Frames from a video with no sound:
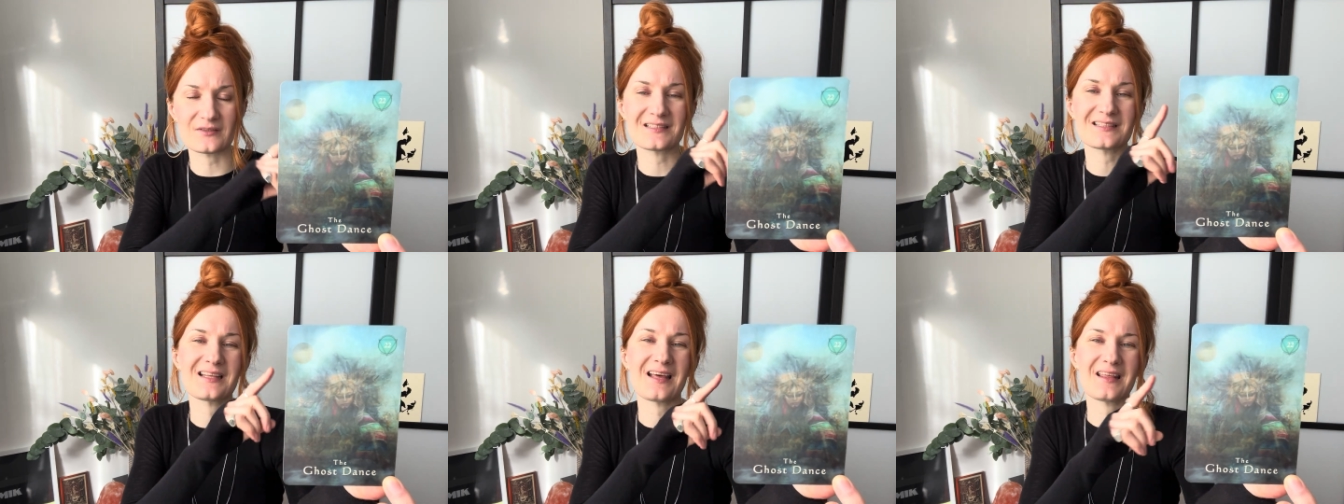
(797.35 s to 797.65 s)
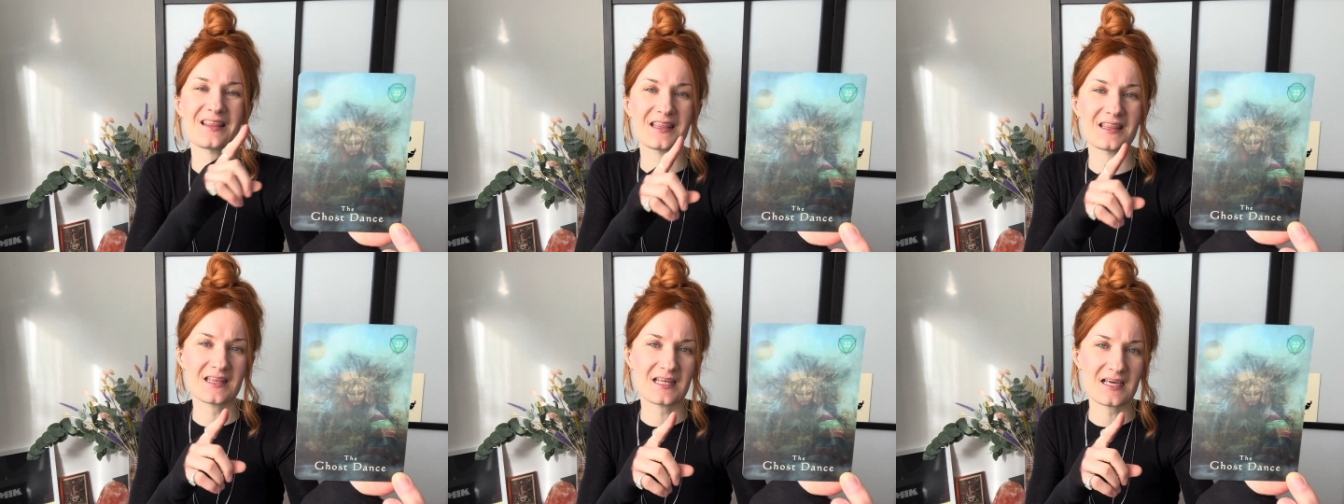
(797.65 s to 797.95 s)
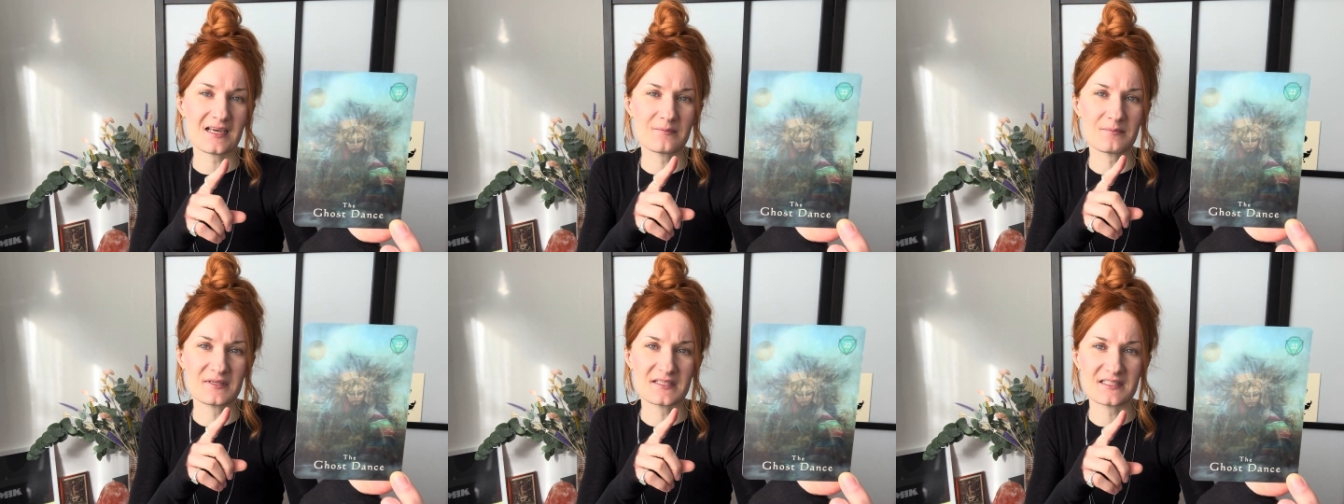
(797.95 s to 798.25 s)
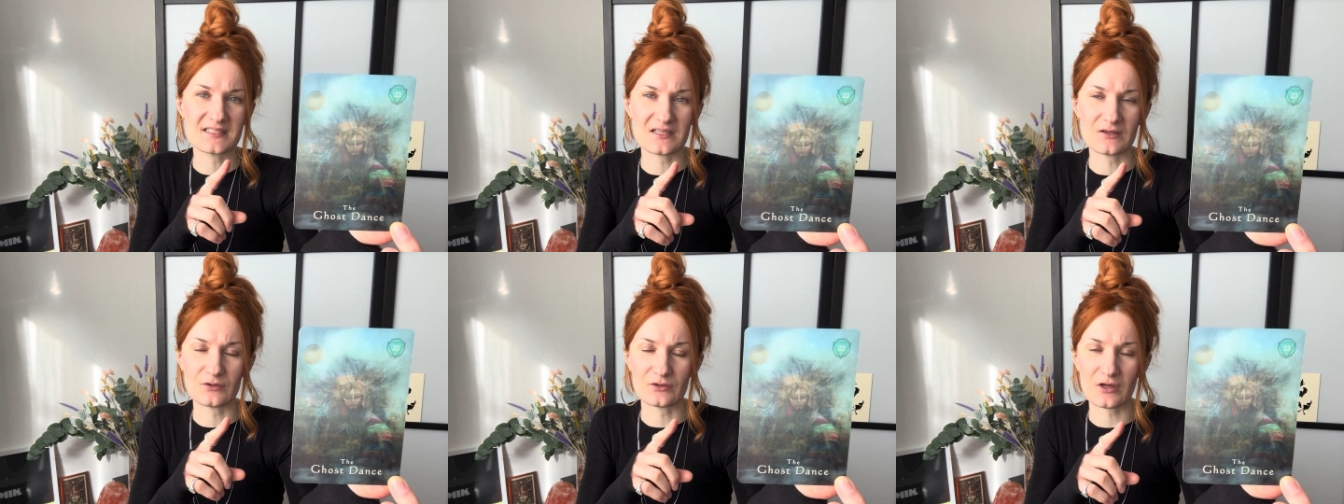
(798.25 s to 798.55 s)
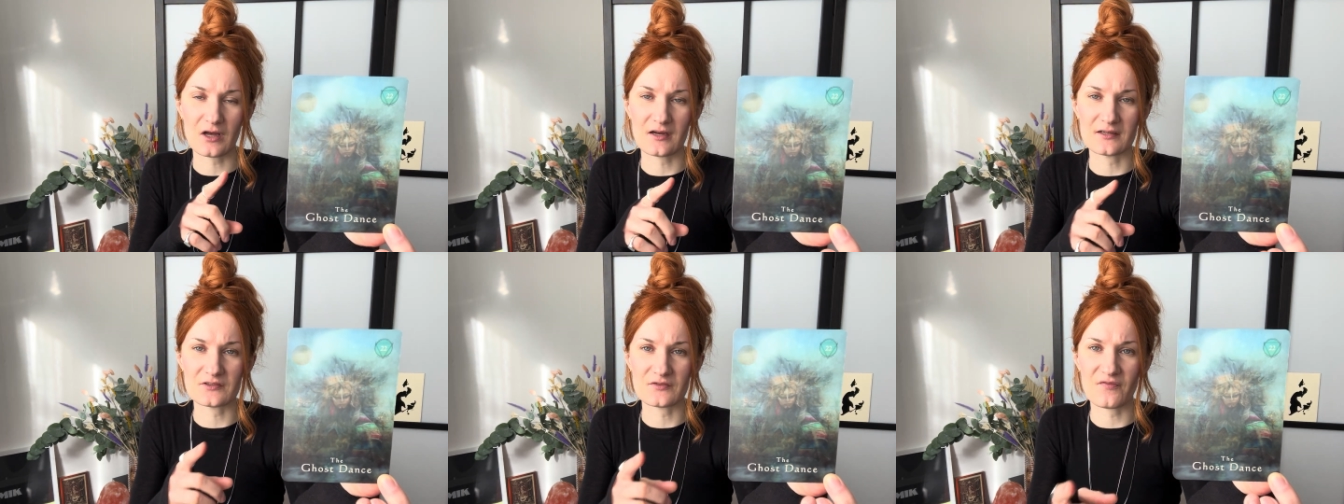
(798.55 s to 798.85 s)
that theme is still
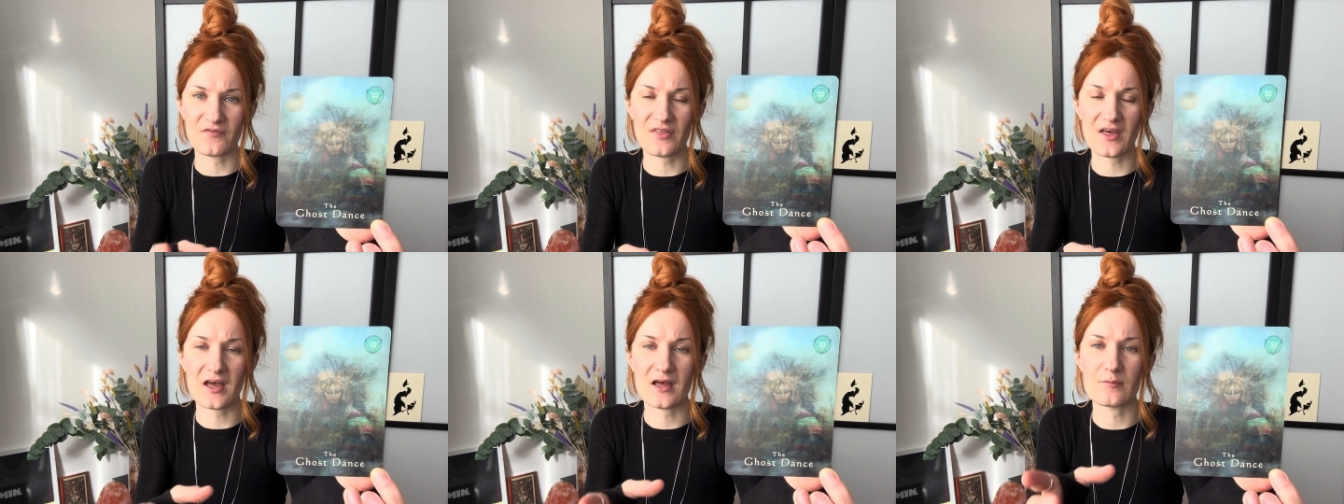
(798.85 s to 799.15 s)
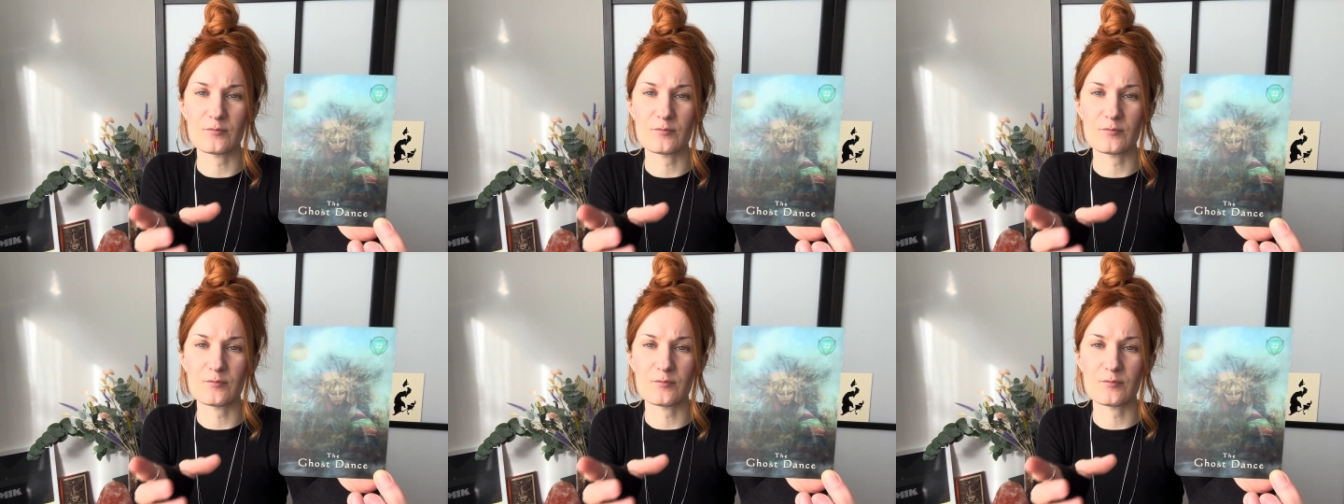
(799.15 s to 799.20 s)
kind of there,